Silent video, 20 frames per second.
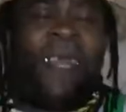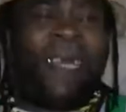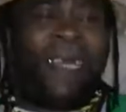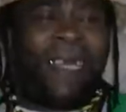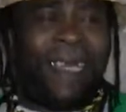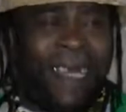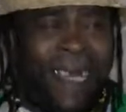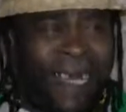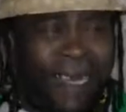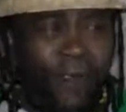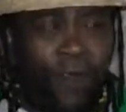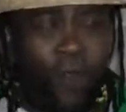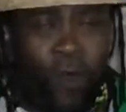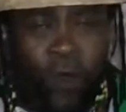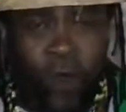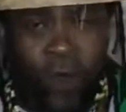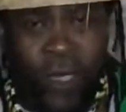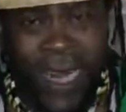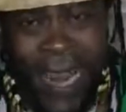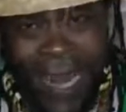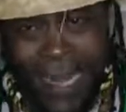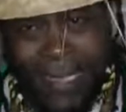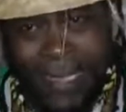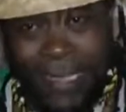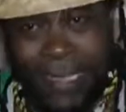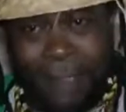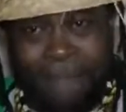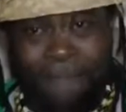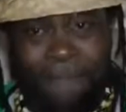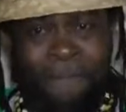they did know
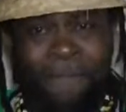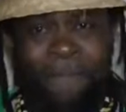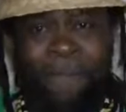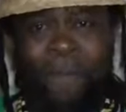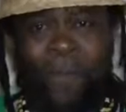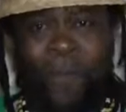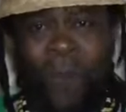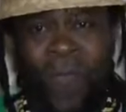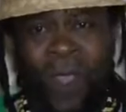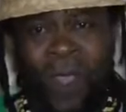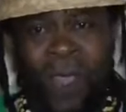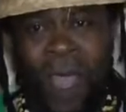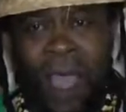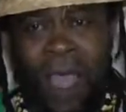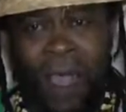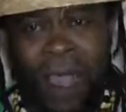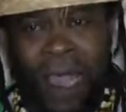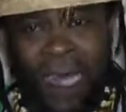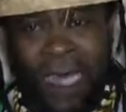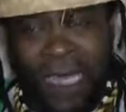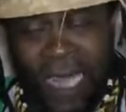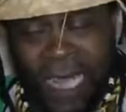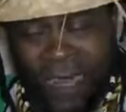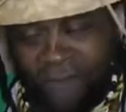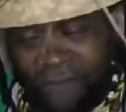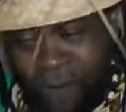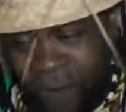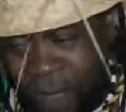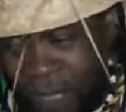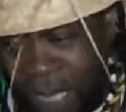that, I had
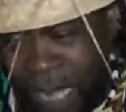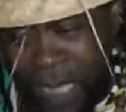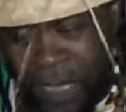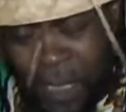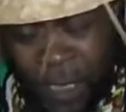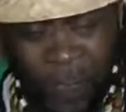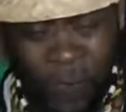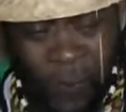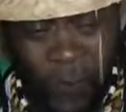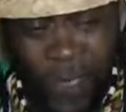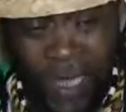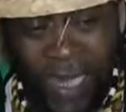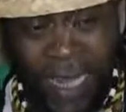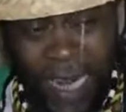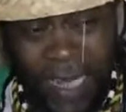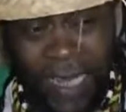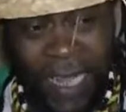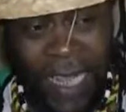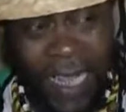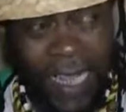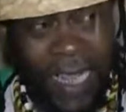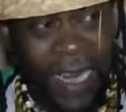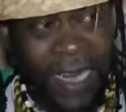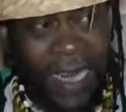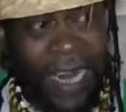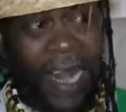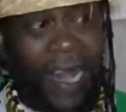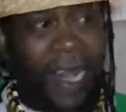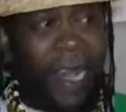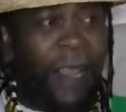conversation with that,
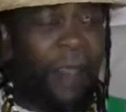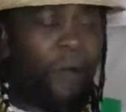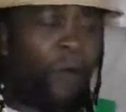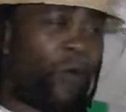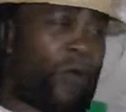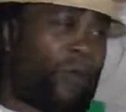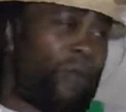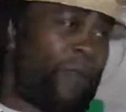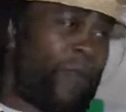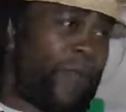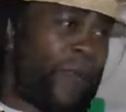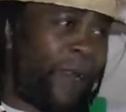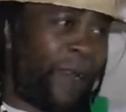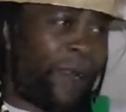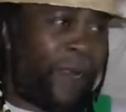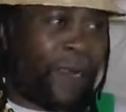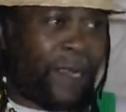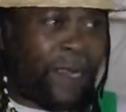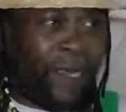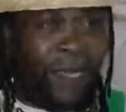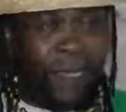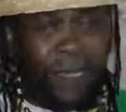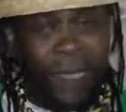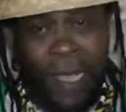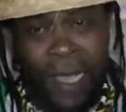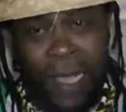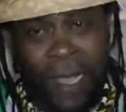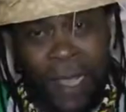then they wouldn't be in these